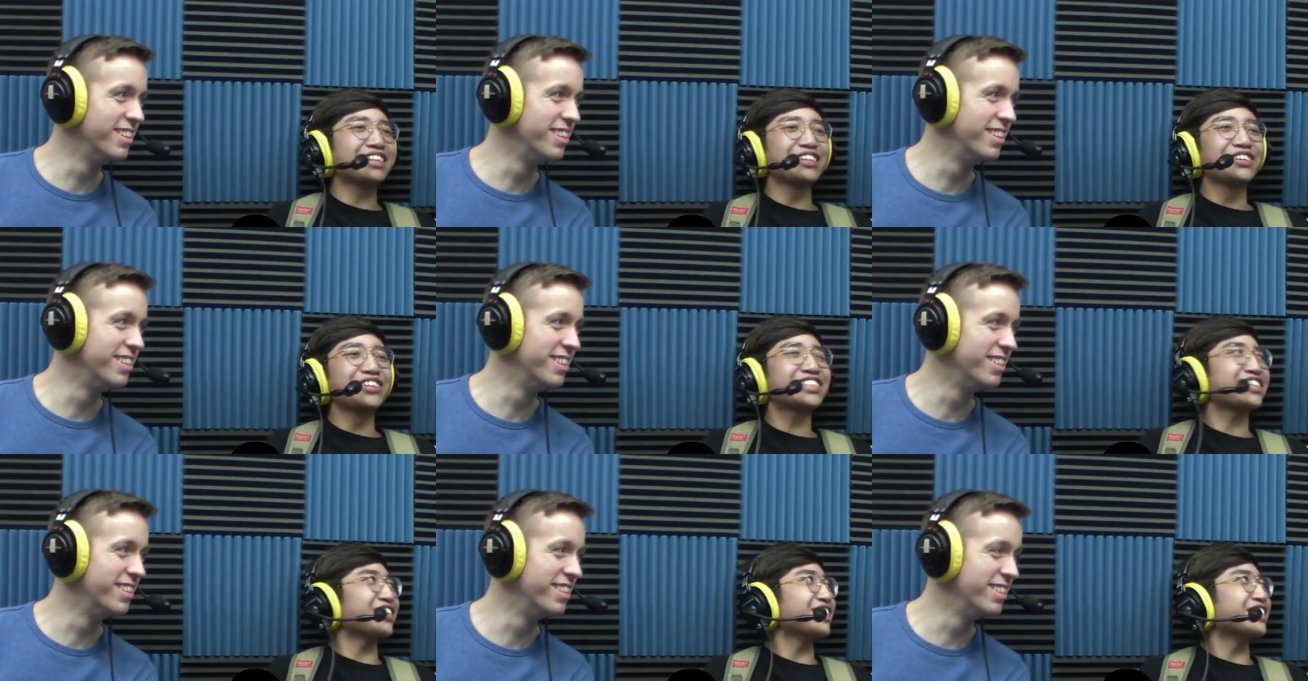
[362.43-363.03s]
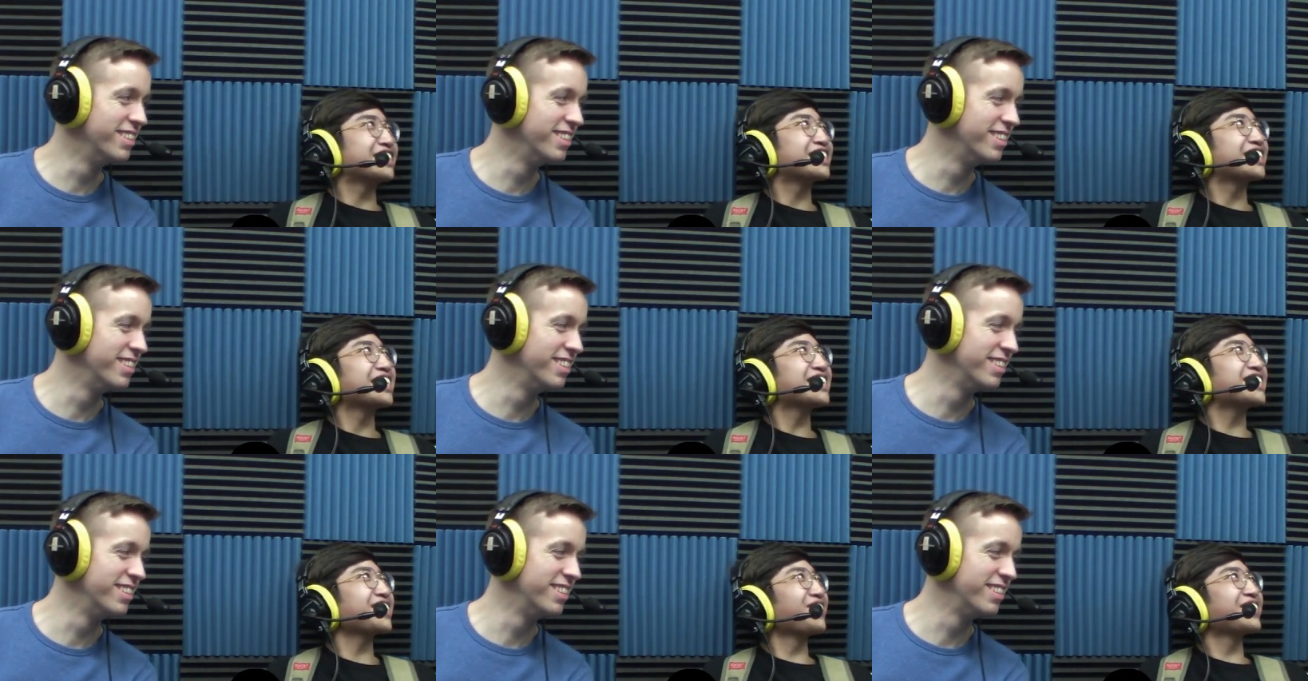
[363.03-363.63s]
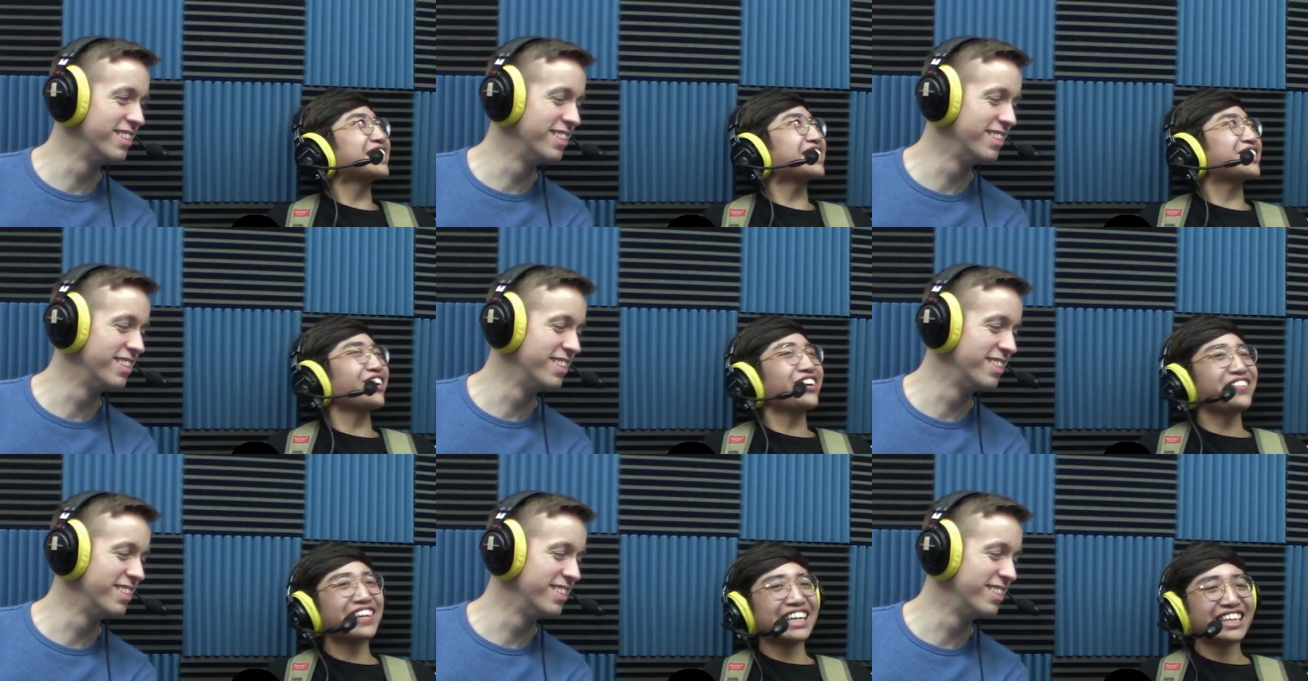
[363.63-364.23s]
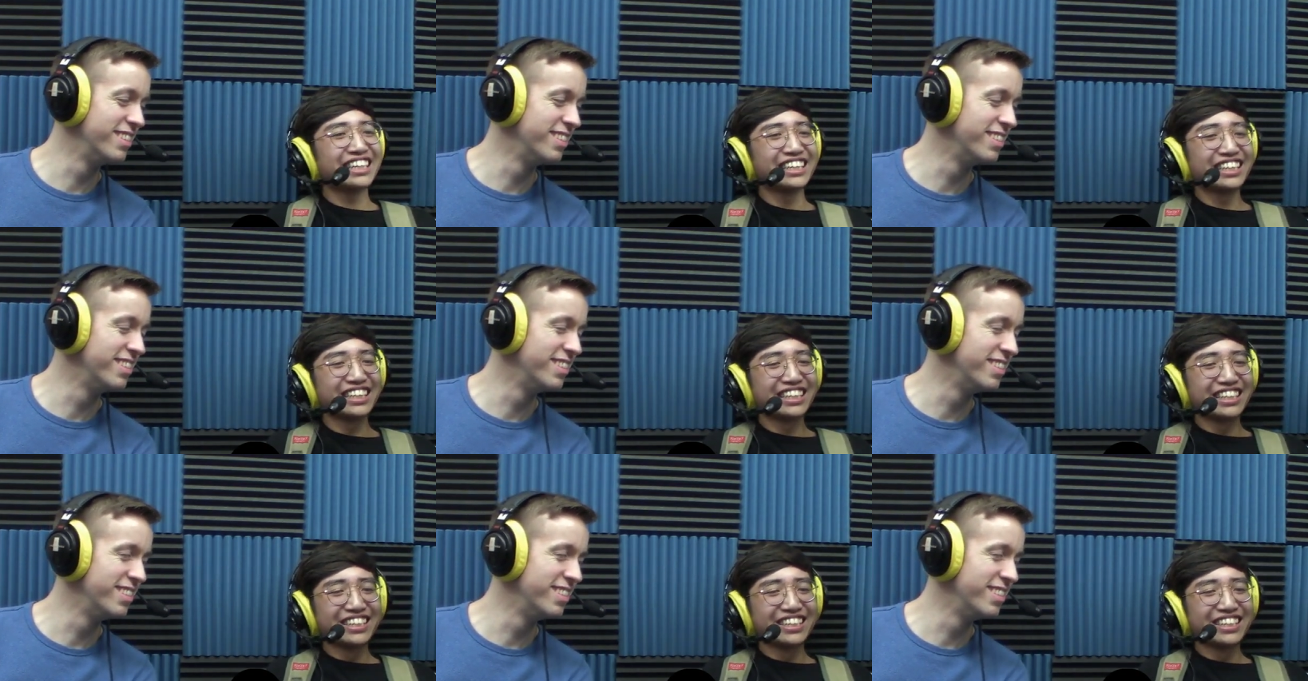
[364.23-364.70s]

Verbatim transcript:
Speaker 1: losers? He's going to win the tournament. I'm sending him to